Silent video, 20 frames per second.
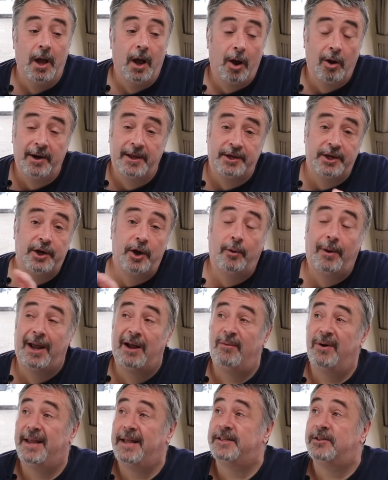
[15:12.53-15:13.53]
I'll let you know
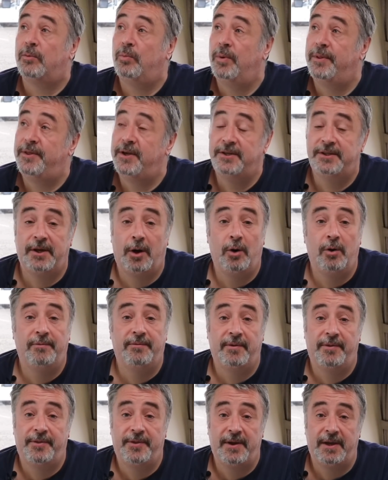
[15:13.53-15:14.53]
how I get on with this
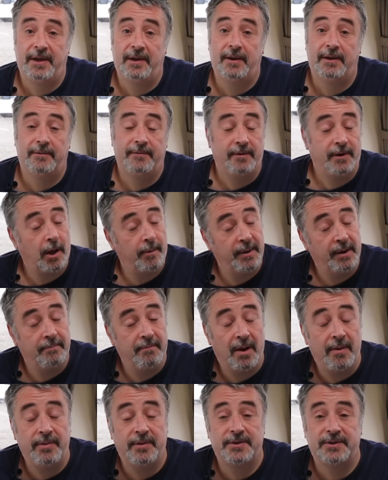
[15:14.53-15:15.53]
over the coming
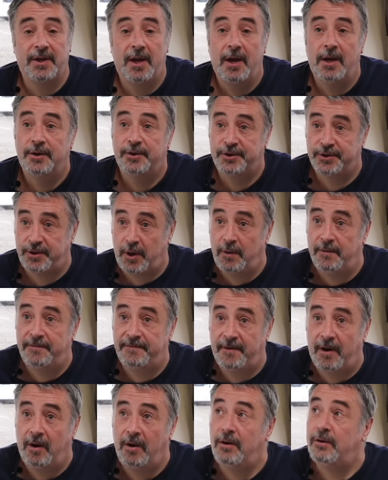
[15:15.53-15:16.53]
months. So
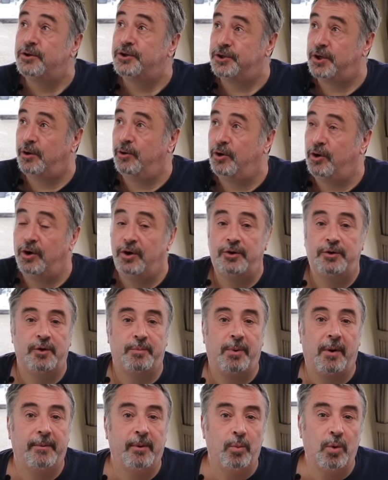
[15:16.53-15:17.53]
far, so good. You
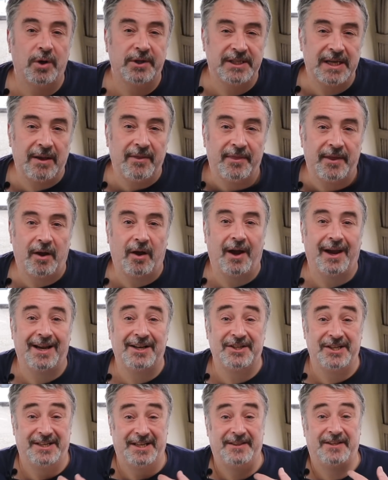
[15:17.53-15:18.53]
probably worked out that I
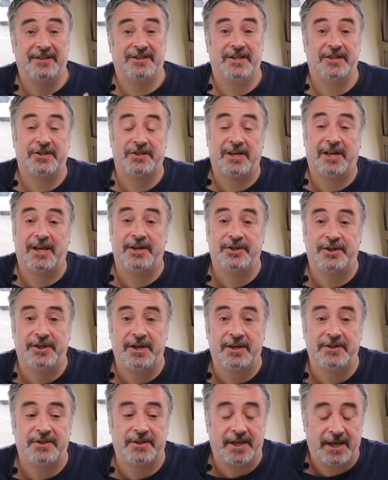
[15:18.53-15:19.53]
actually did this installation
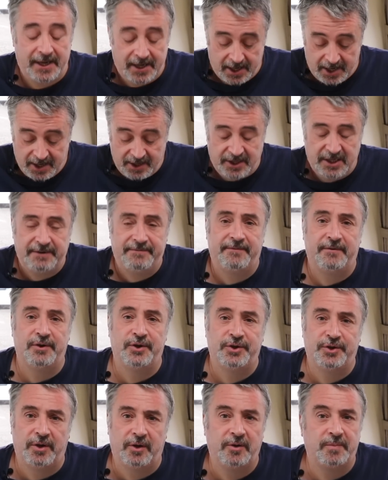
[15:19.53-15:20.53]
yesterday. Different
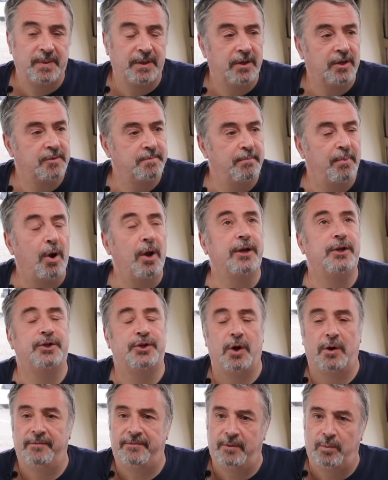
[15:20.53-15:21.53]
shirt, because by
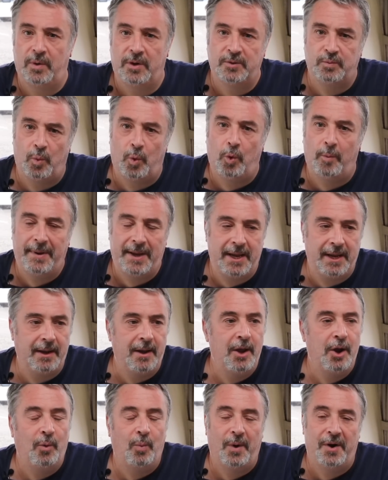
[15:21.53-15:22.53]
Jove, it was warm here
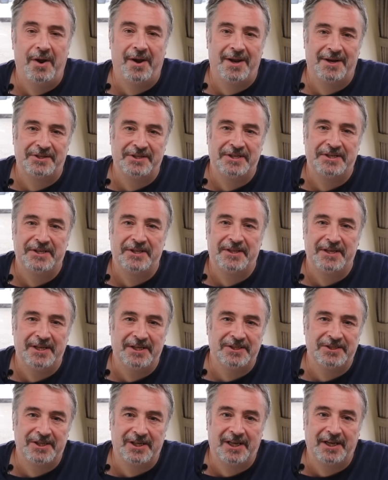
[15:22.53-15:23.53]
when I actually did the
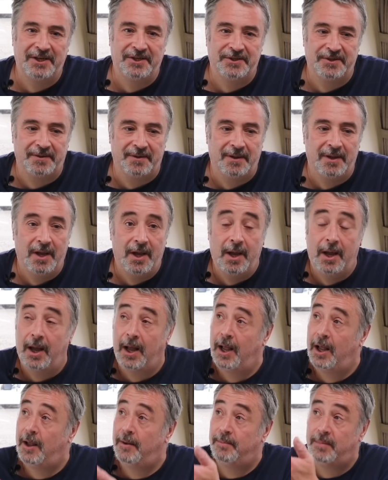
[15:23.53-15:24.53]
installation.
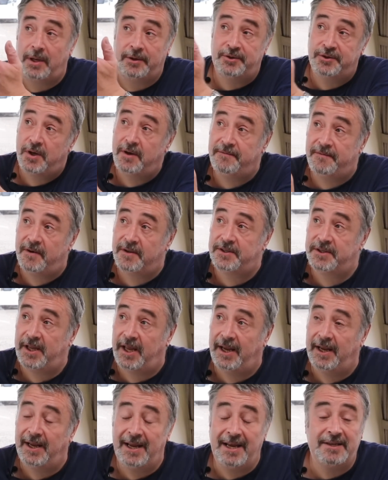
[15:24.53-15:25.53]
And so far
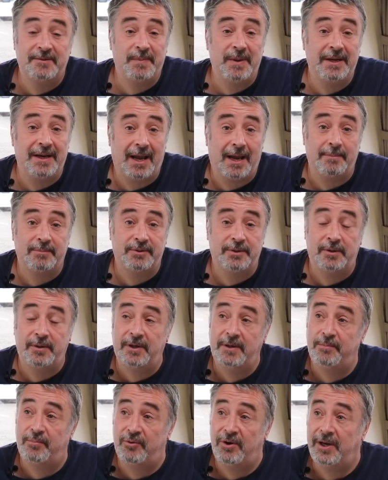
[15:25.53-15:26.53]
today, it's been
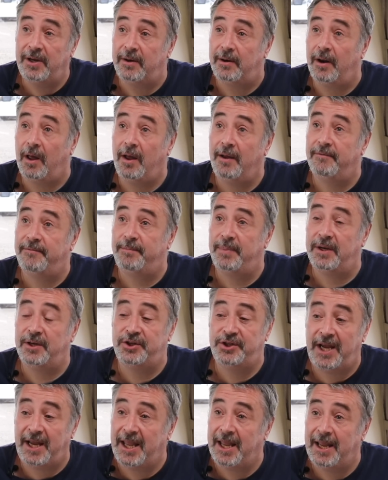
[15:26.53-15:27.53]
absolutely brilliant. I've been
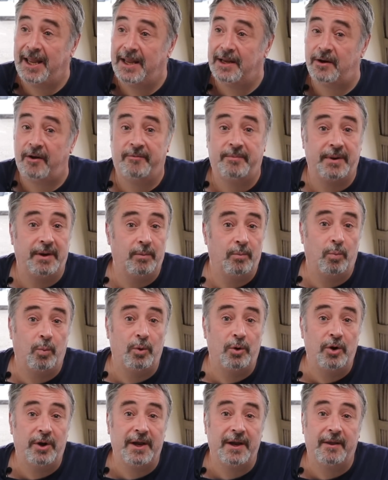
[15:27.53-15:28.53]
checking it. I've been
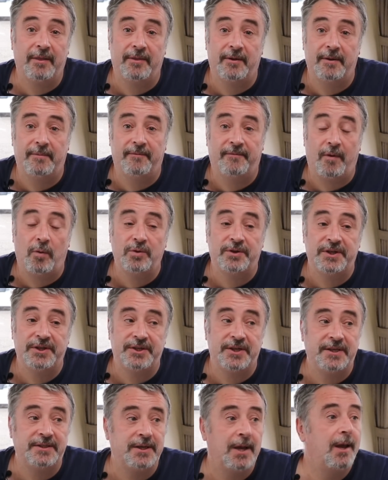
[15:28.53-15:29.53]
looking at the
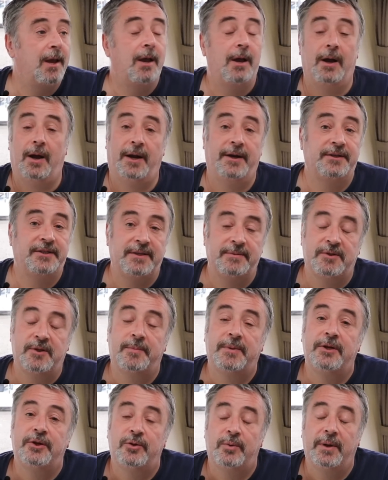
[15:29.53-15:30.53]
voltages and it seems to
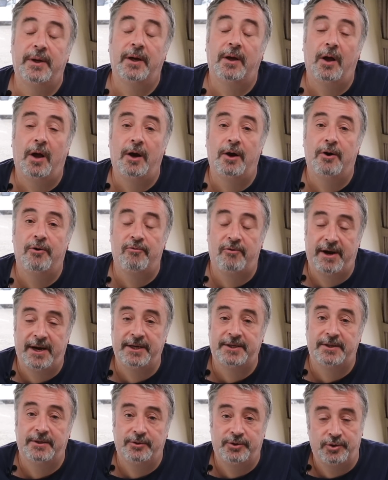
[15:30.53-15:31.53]
be doing a
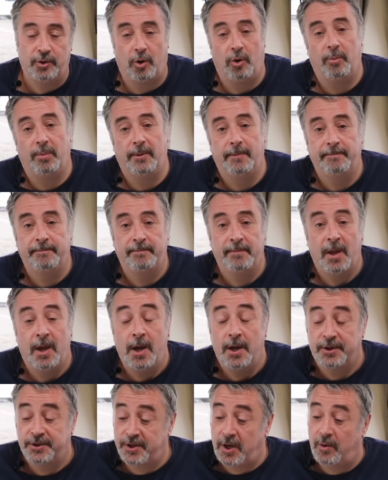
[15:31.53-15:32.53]
great job.
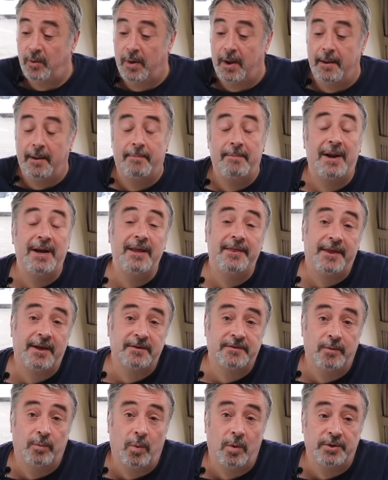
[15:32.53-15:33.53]
So many
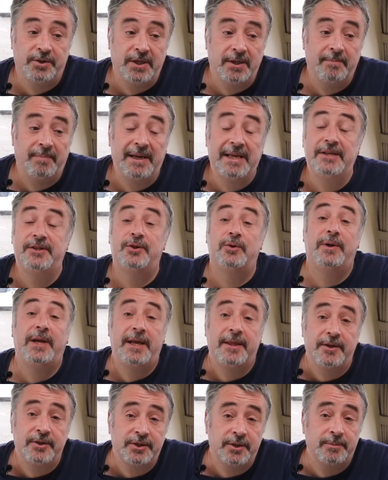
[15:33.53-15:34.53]
thanks for watching. Please do
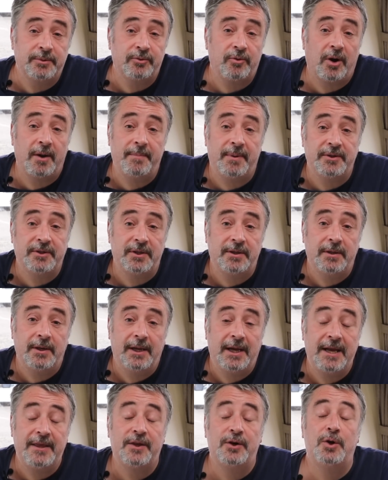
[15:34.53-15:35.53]
hit the subscribe button,
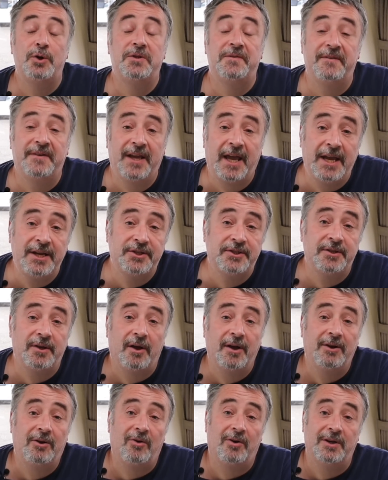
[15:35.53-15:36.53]
hit the notification
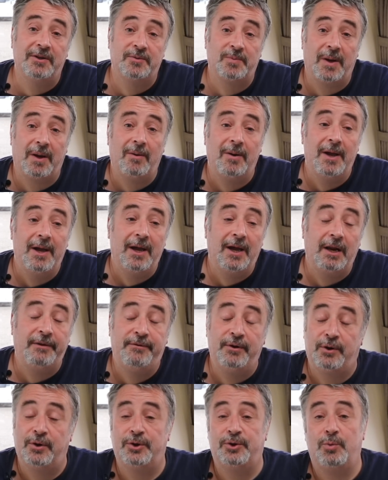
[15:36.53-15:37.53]
icon as well.
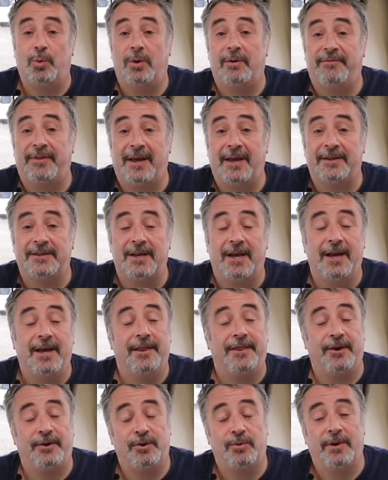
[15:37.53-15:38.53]
If you can do all of that,
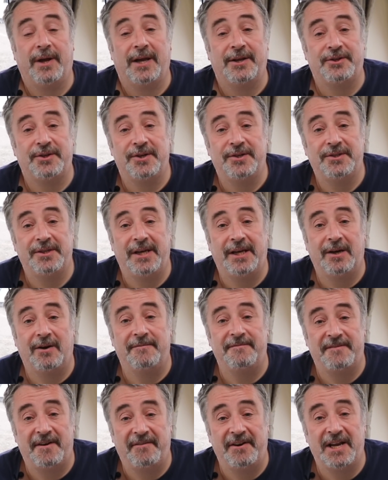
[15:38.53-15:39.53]
then you'll catch us in
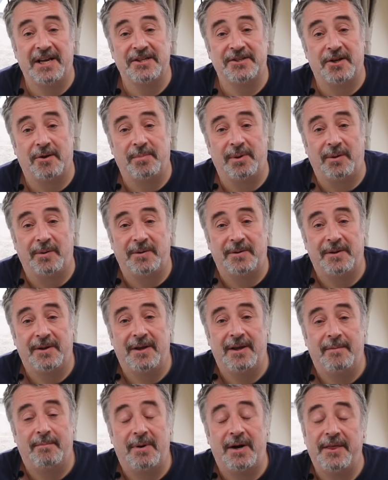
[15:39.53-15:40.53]
our very next upload.
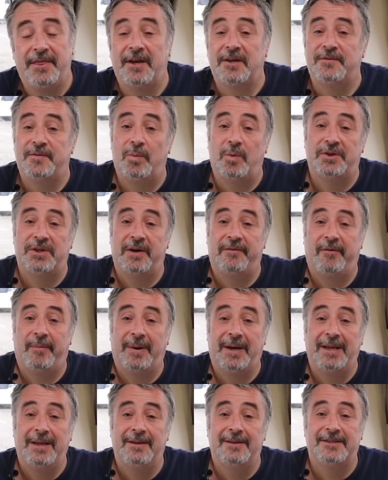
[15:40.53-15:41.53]
Many thanks for watching,
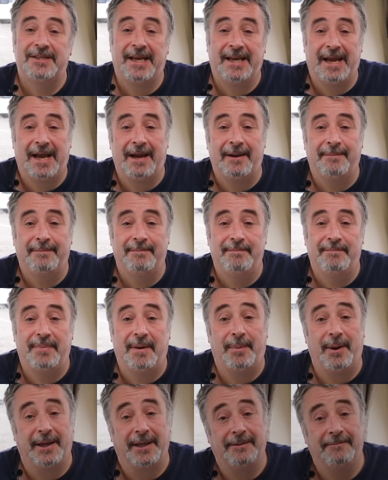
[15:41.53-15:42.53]
everybody. Take care. Bye
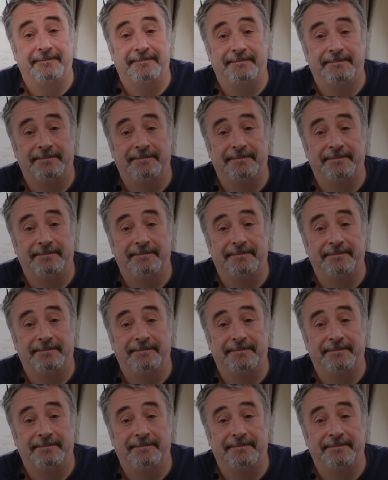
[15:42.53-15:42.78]
bye.